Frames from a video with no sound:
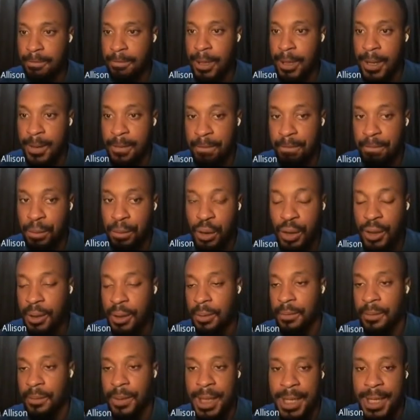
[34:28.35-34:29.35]
because
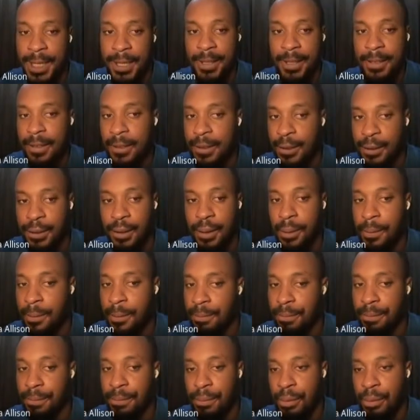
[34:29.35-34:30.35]
of like
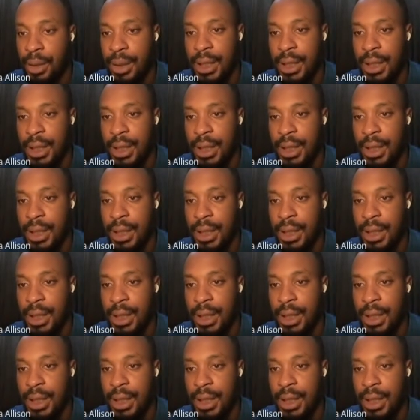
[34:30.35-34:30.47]
some